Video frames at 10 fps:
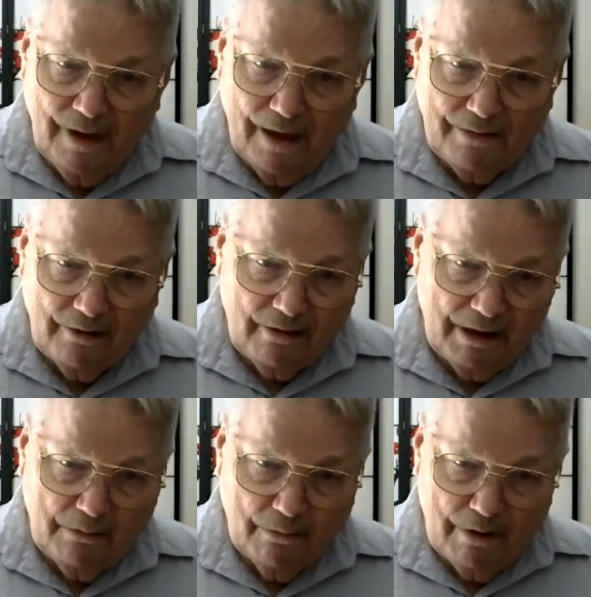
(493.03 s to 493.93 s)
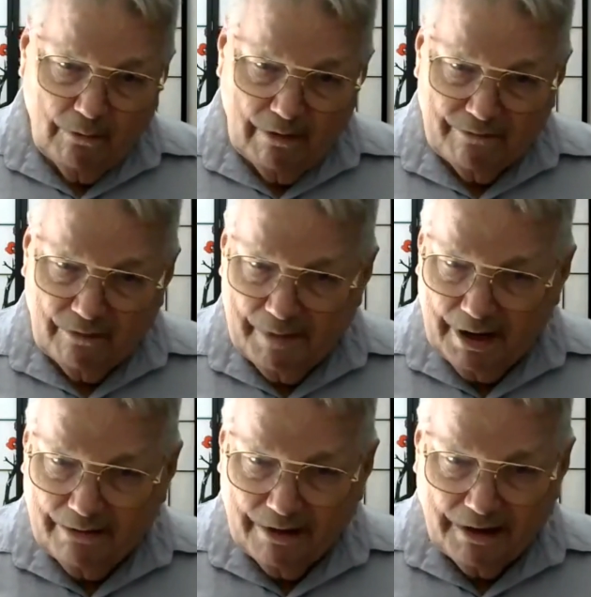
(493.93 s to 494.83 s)
And the light went on for
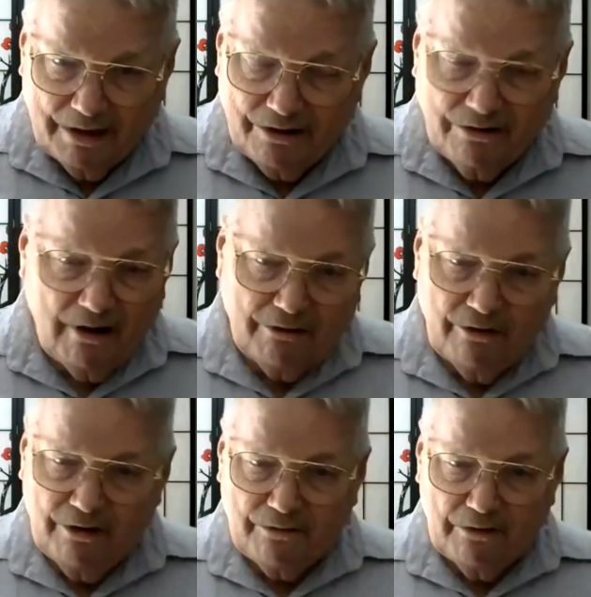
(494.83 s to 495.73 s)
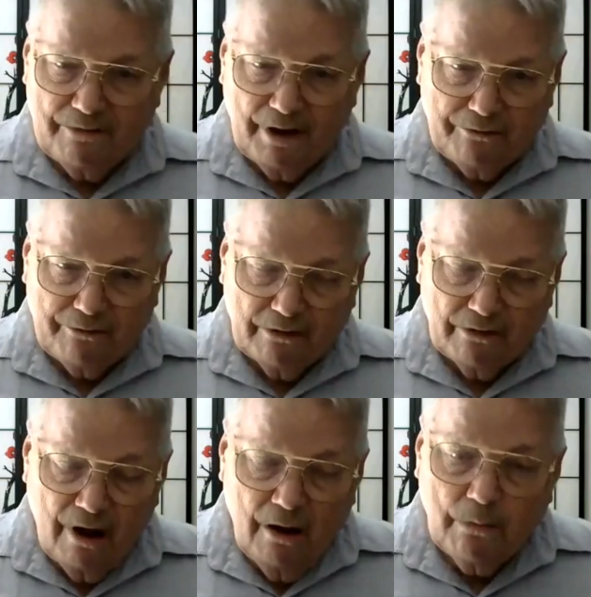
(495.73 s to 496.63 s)
me that this is not just for
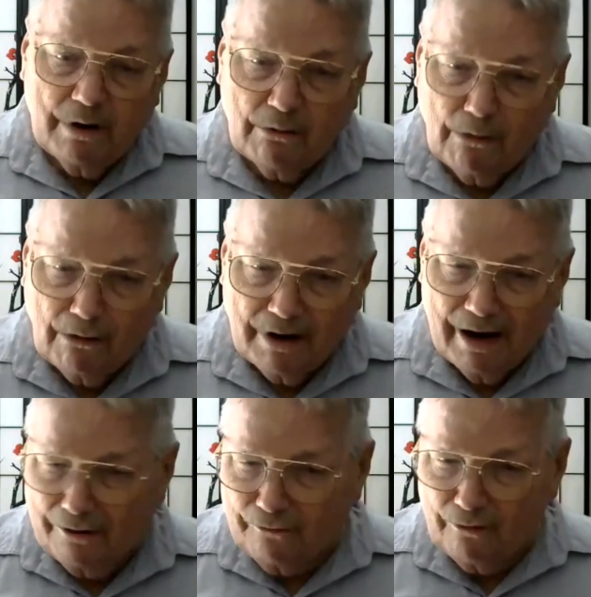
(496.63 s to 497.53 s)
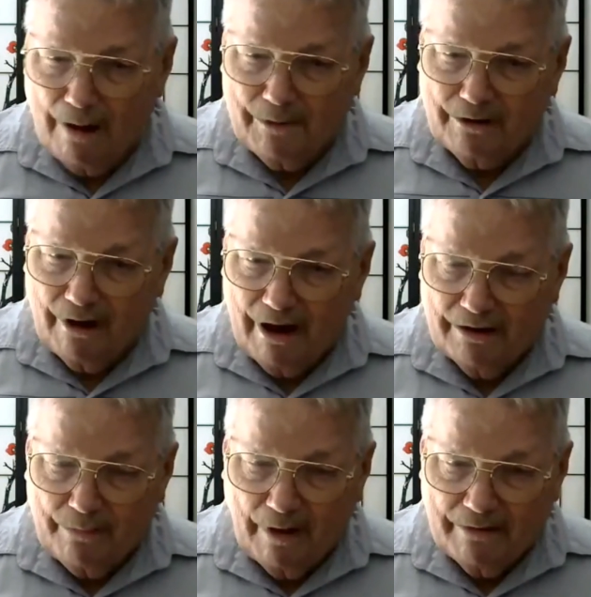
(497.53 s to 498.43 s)
veterans. We are all now
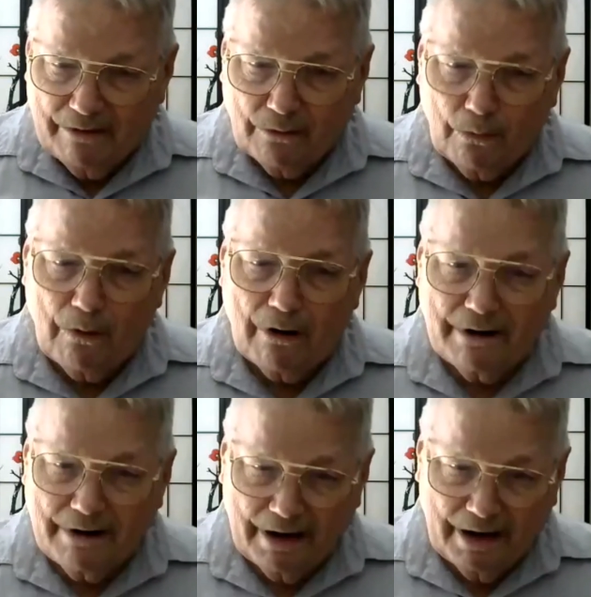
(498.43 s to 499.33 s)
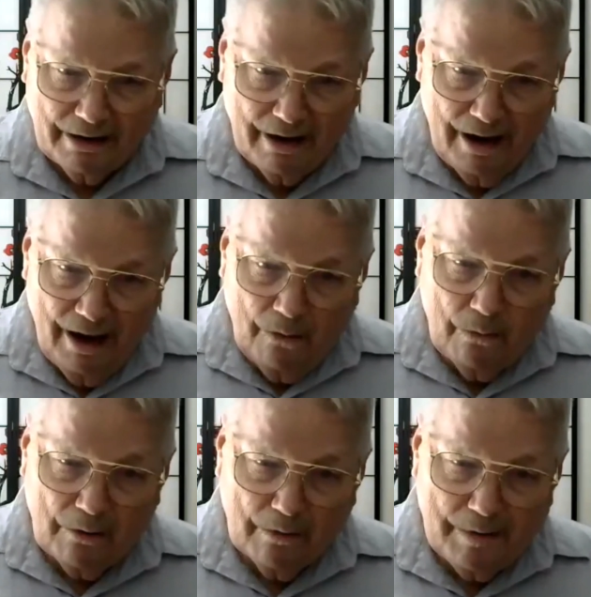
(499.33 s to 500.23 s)
traumatized by this quarantine,
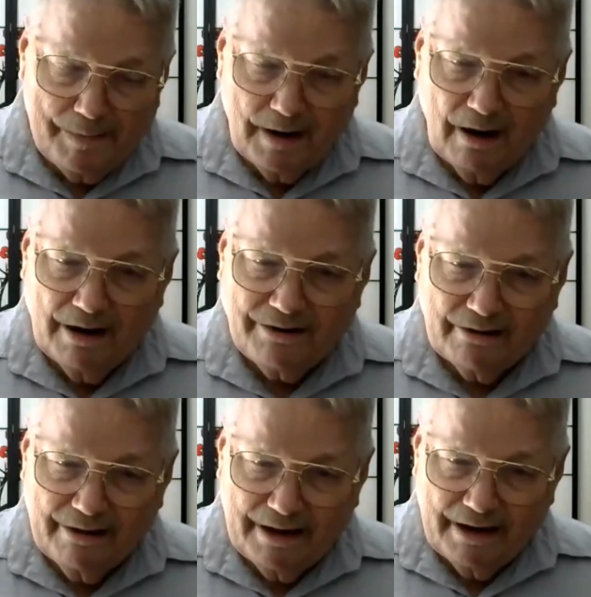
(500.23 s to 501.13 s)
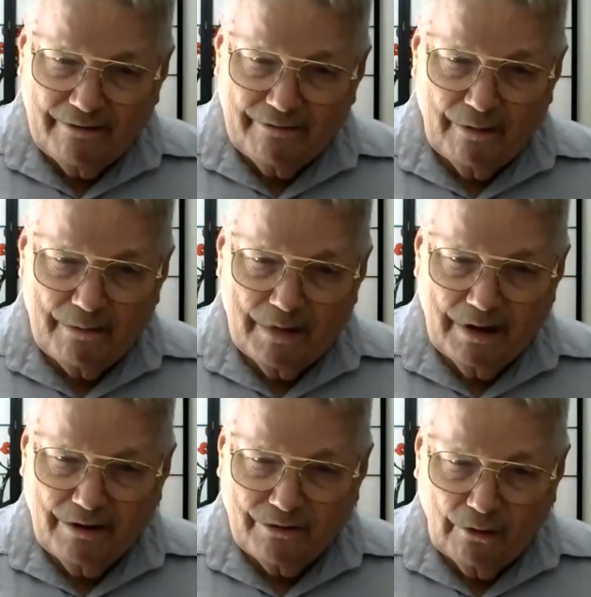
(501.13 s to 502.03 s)
where we've been isolated from
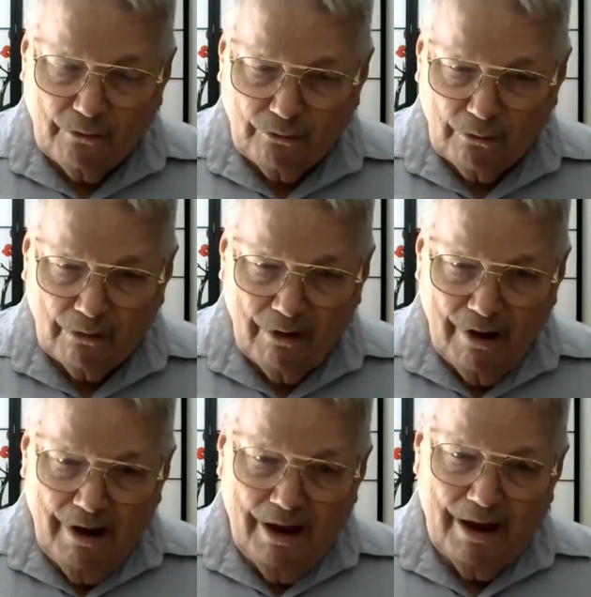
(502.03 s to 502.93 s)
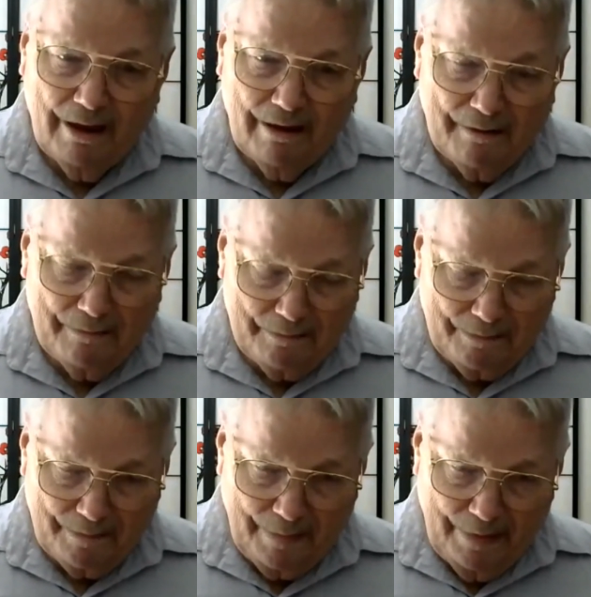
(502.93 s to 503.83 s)
the social
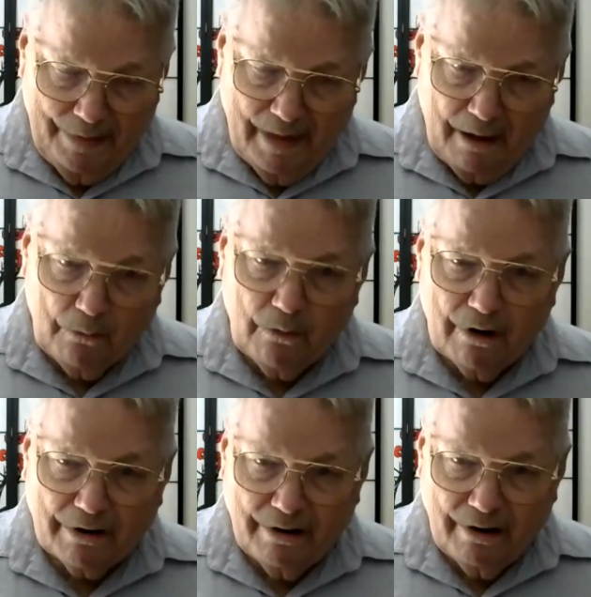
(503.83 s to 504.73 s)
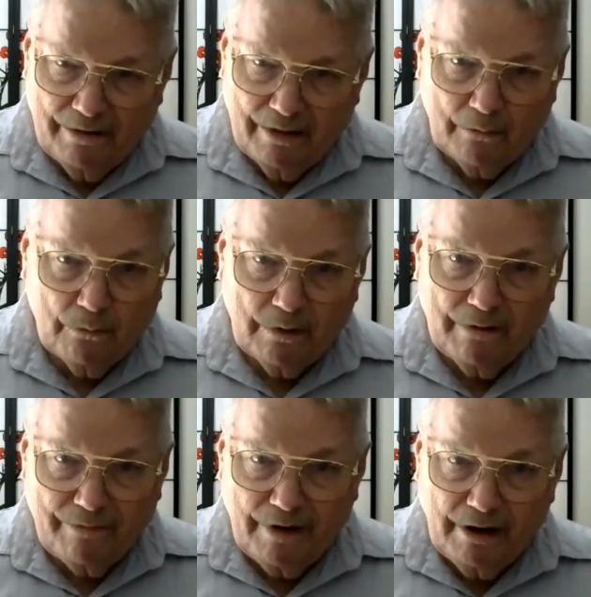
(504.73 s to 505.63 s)
network that
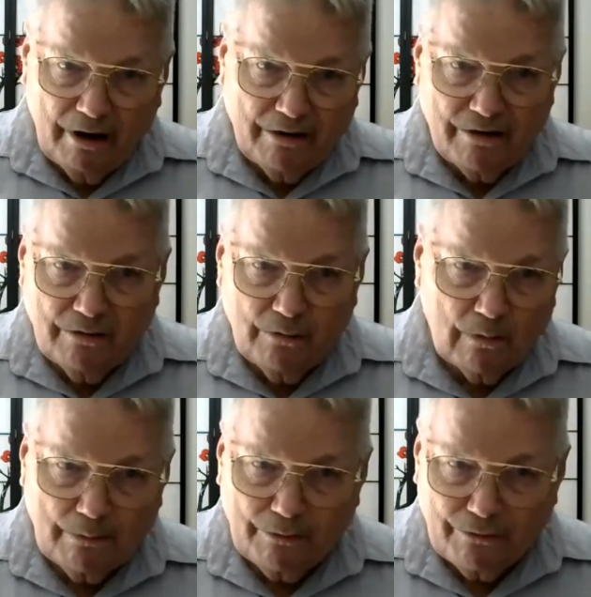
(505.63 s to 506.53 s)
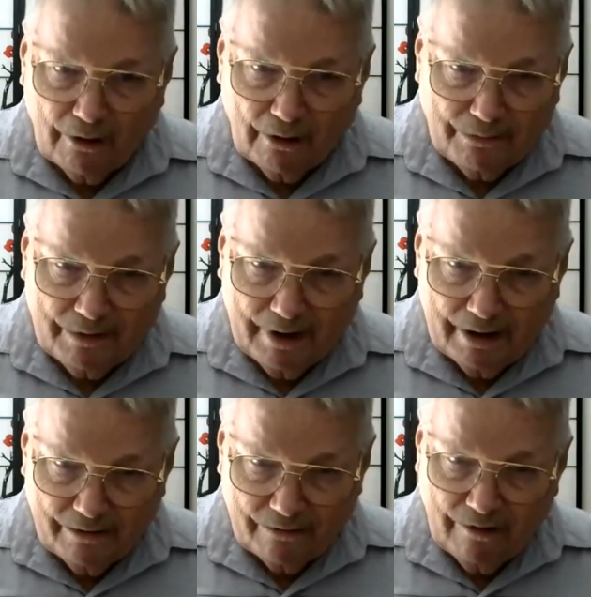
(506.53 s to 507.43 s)
would feed us in normal
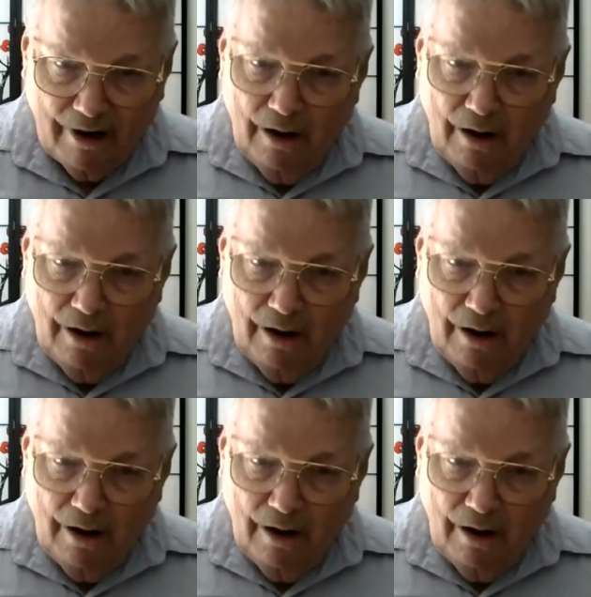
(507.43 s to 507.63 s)
circumstances.